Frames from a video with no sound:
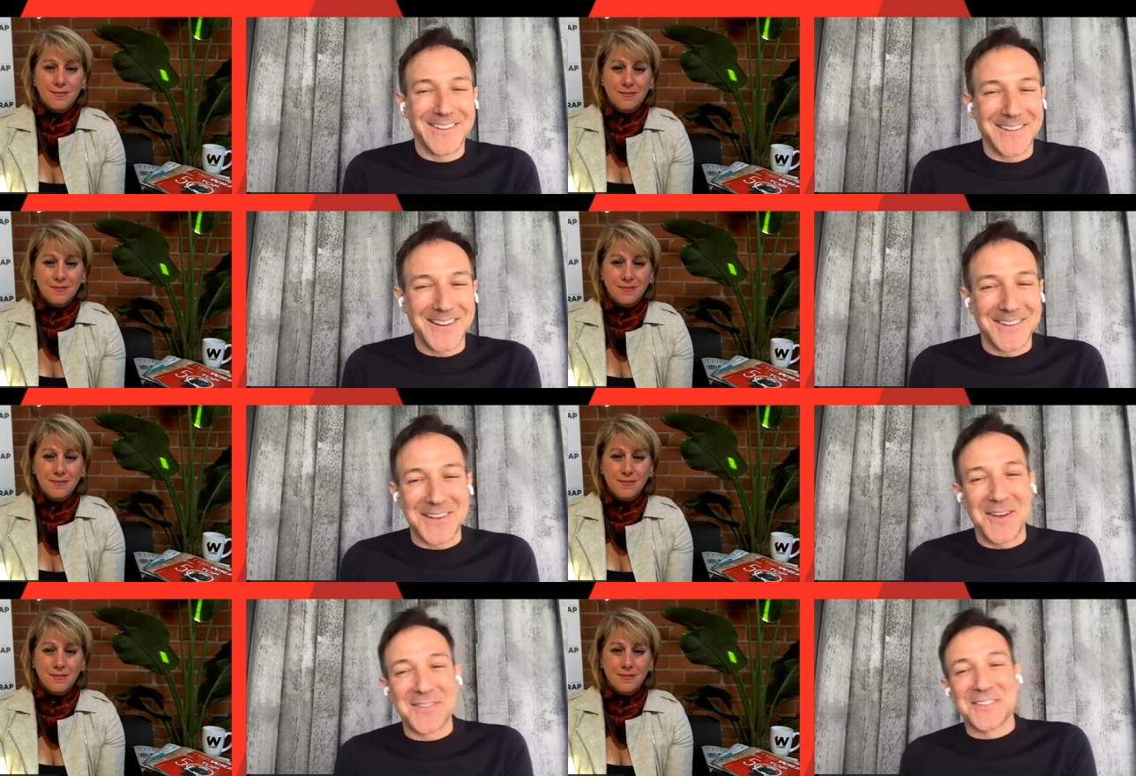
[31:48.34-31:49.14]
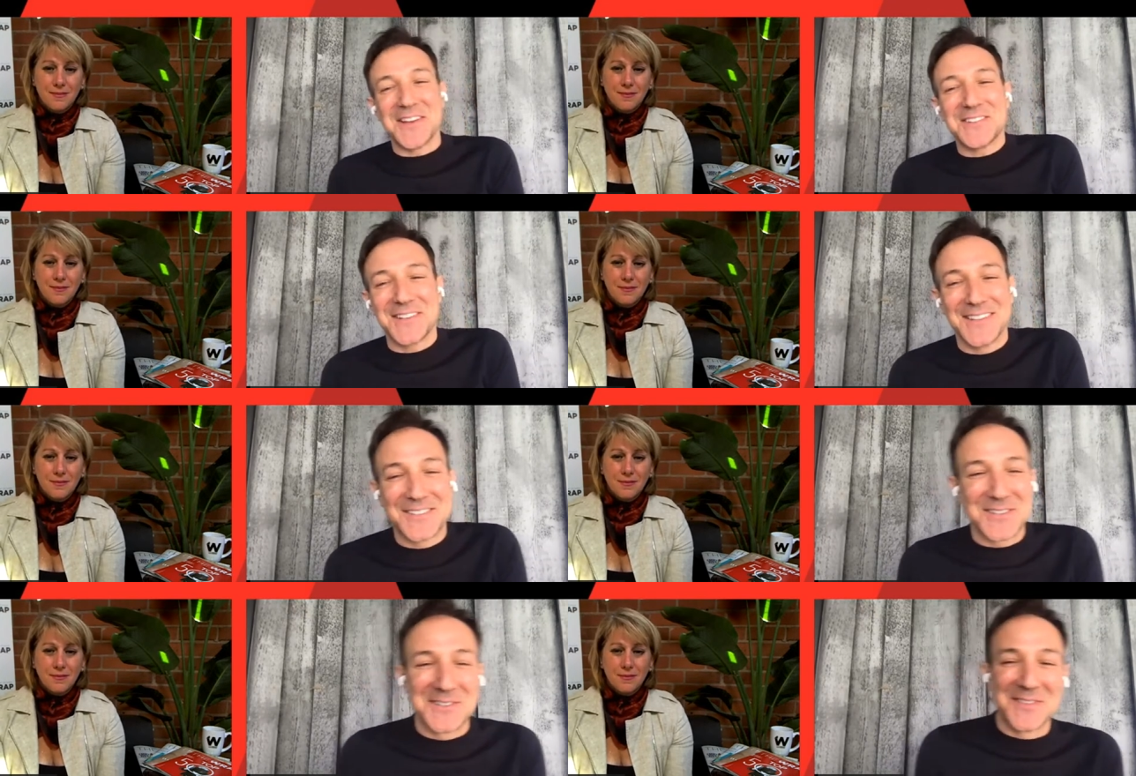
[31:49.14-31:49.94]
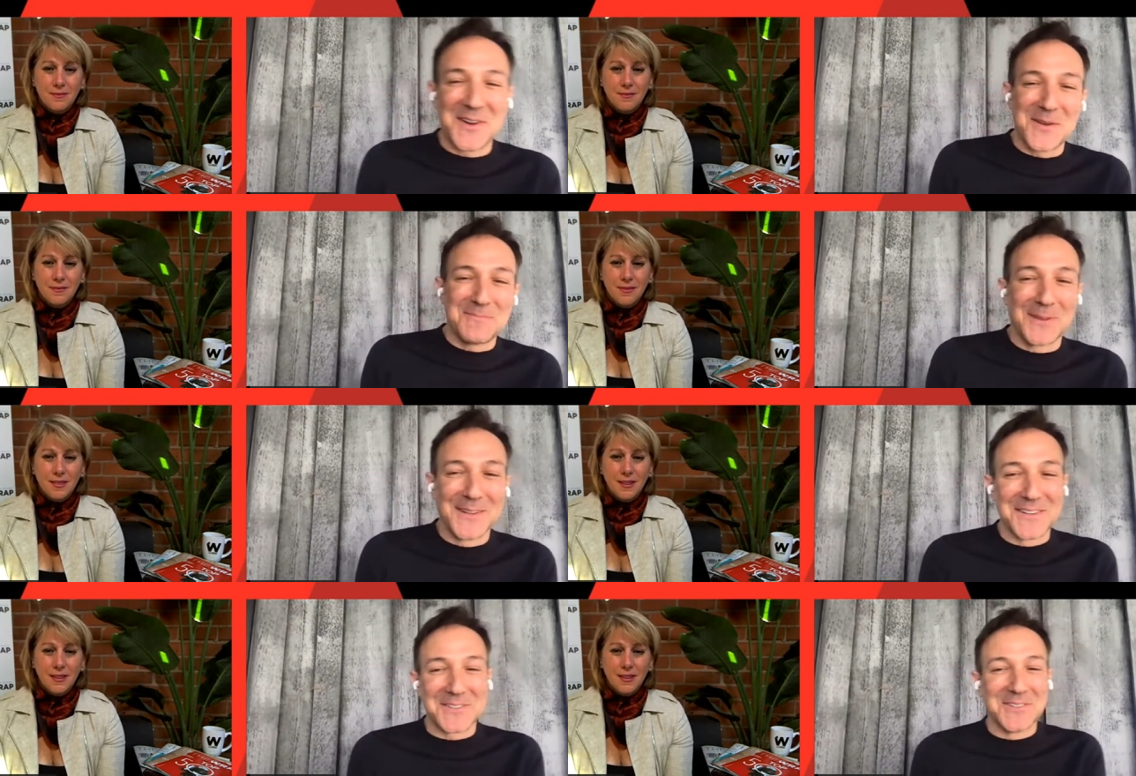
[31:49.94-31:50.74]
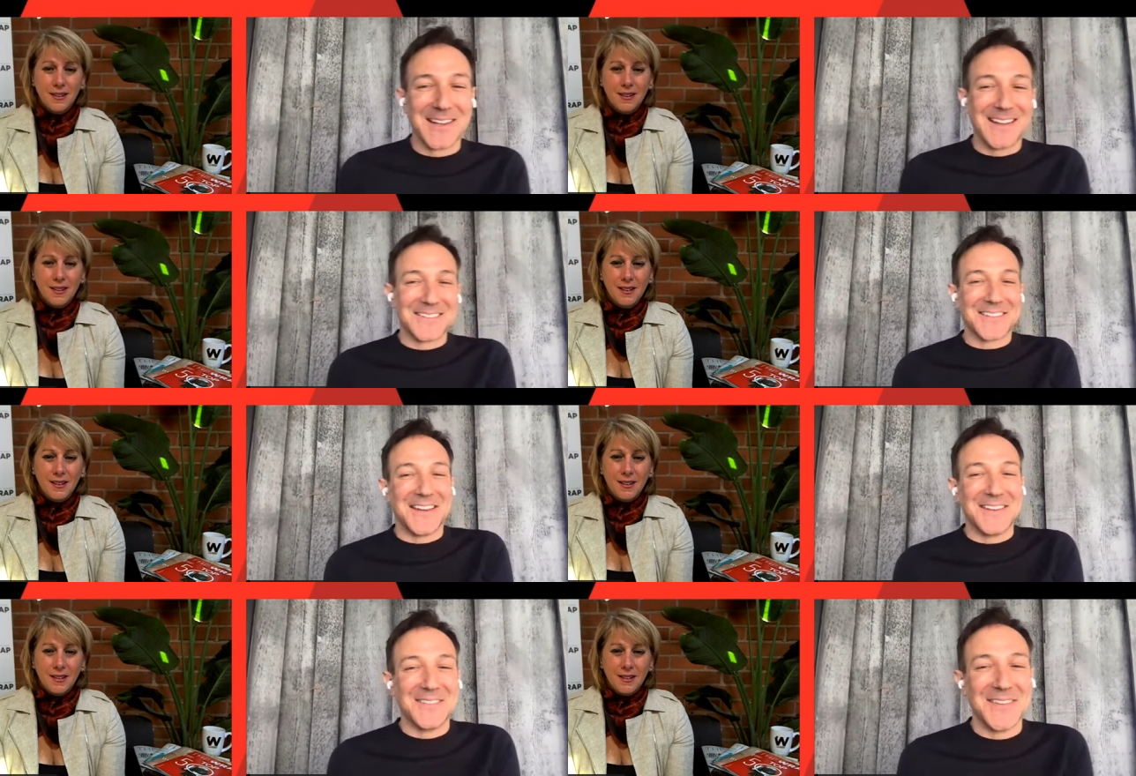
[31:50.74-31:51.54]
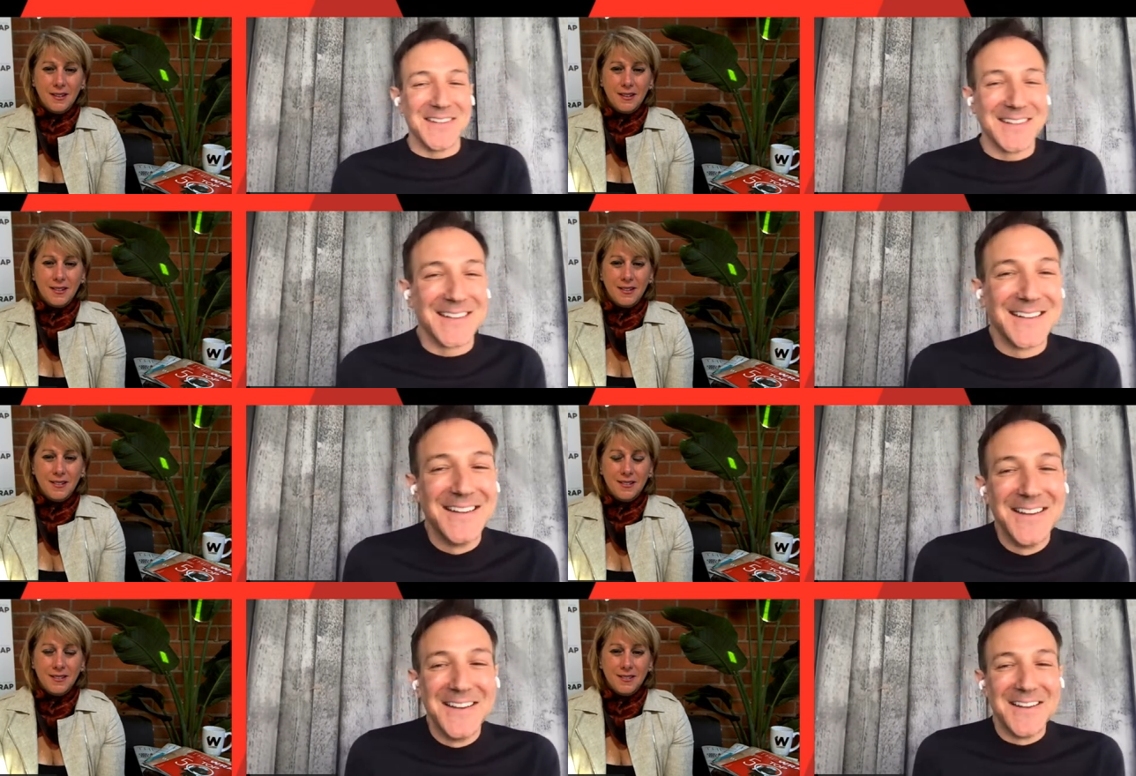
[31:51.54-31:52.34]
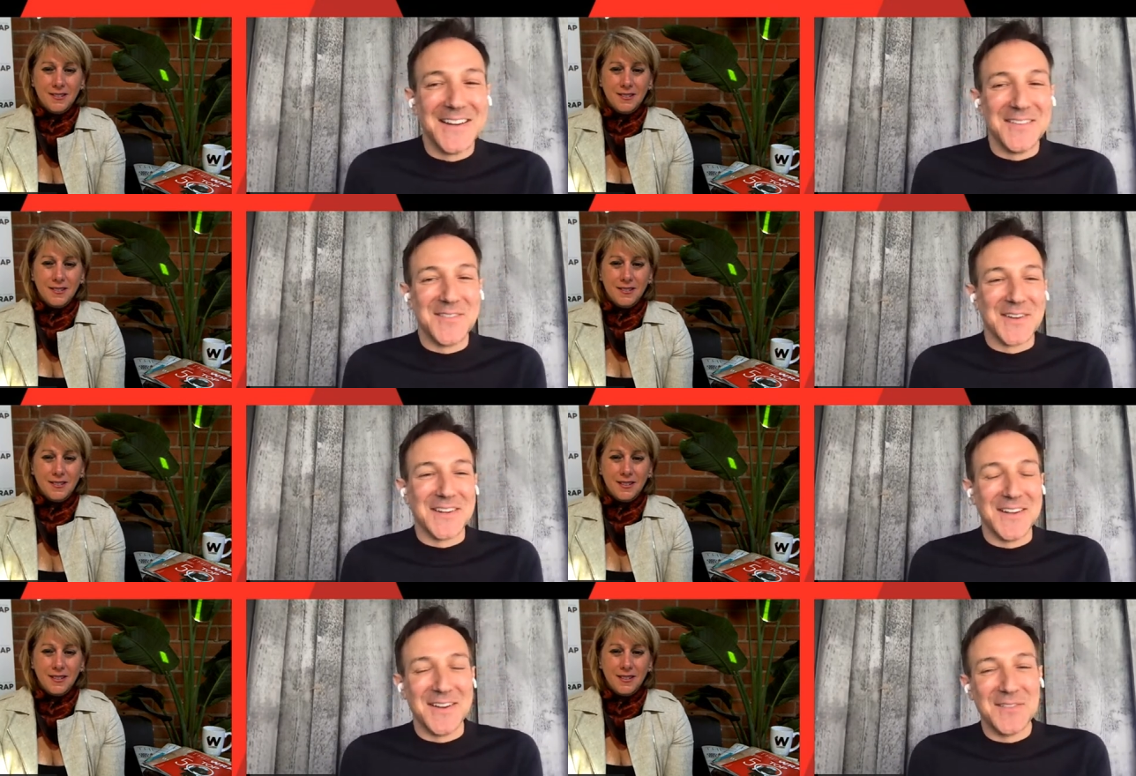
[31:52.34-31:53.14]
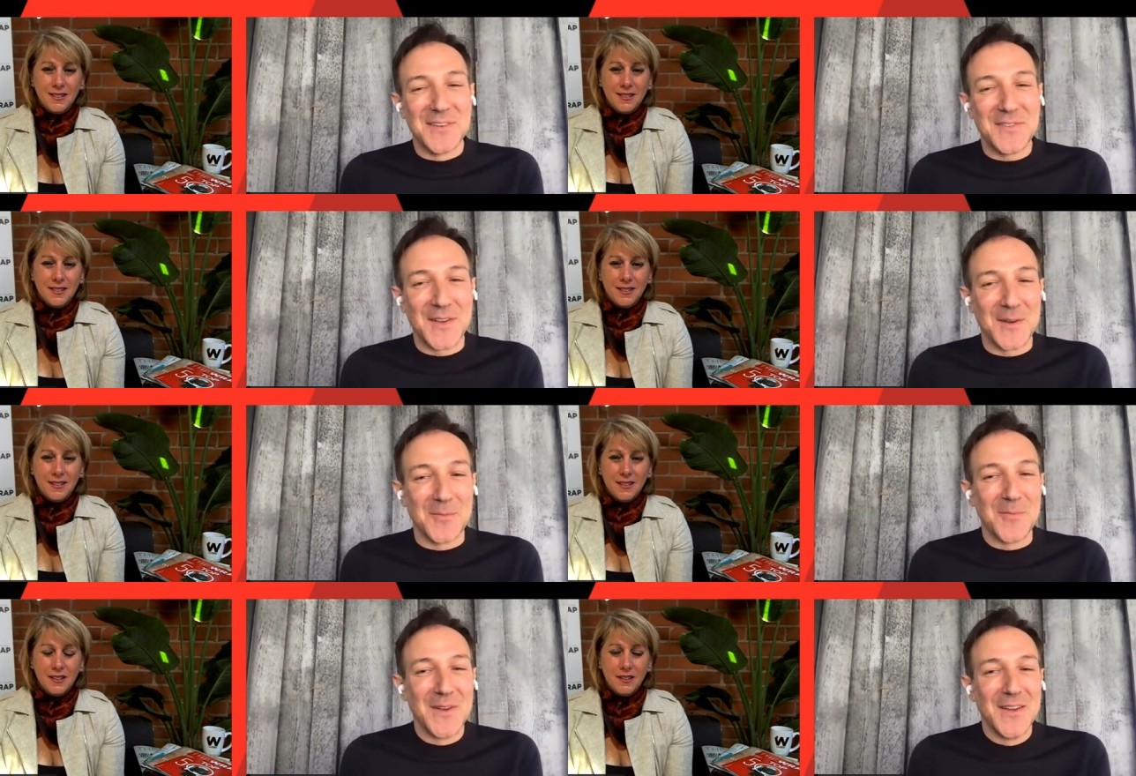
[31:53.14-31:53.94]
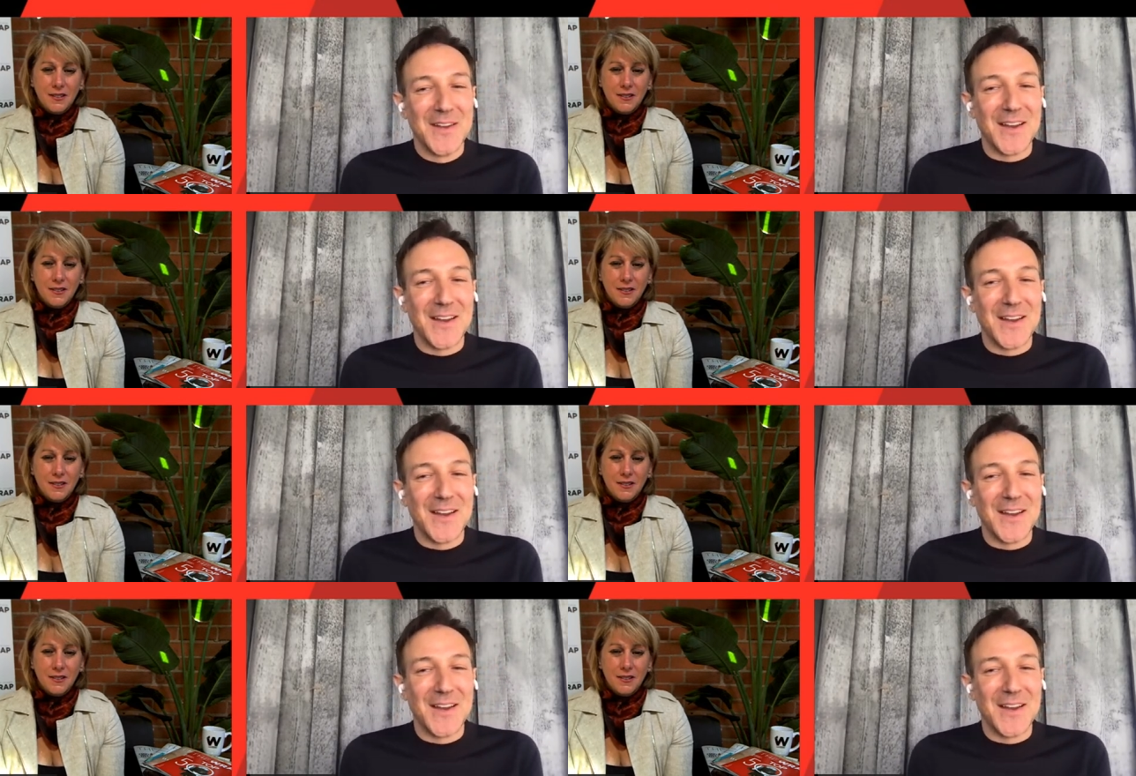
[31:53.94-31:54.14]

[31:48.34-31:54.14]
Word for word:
Speaker 1: our, our conversation has turned very political outside of the uh, of uh, of the film.